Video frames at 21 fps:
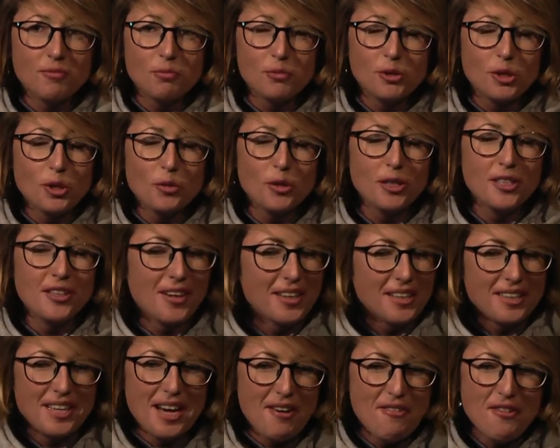2 are not
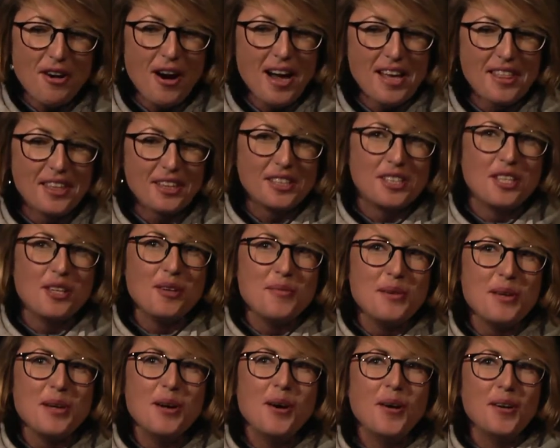enough either, to
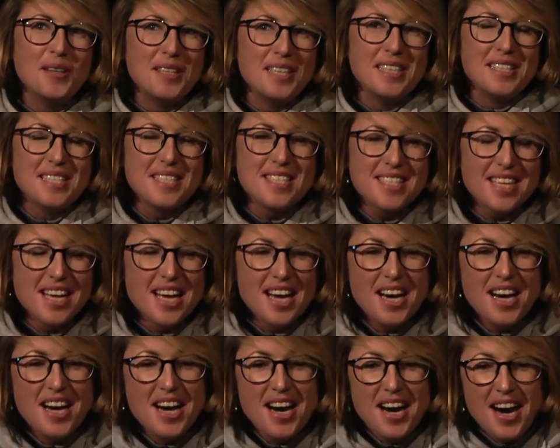be honest.
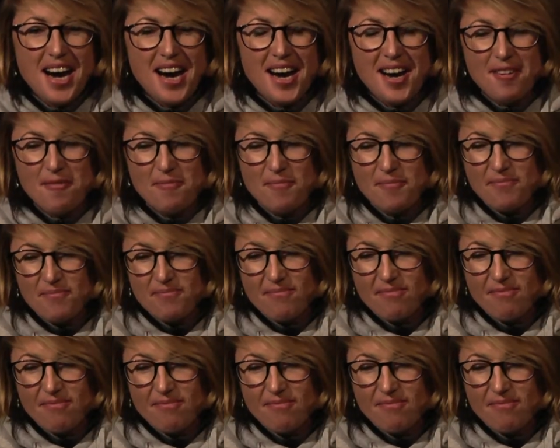I